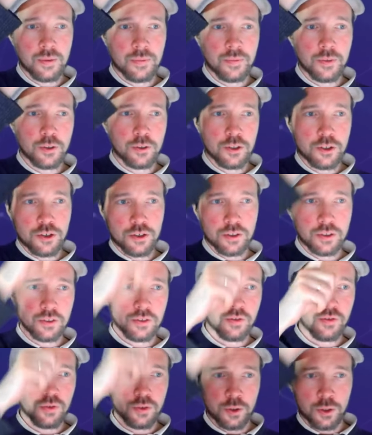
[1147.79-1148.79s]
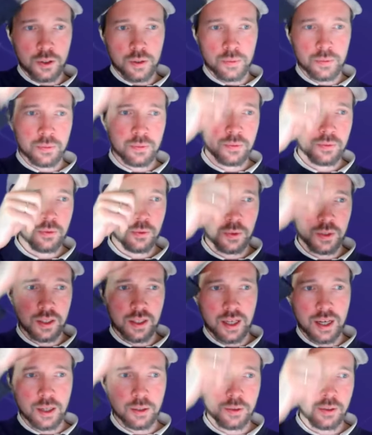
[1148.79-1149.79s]
original form
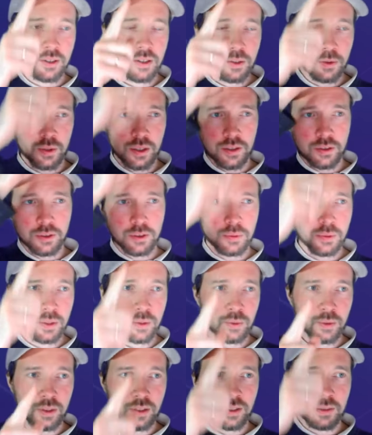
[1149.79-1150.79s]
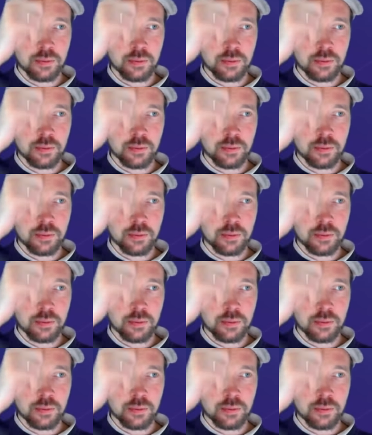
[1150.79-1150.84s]
without the square root, but with the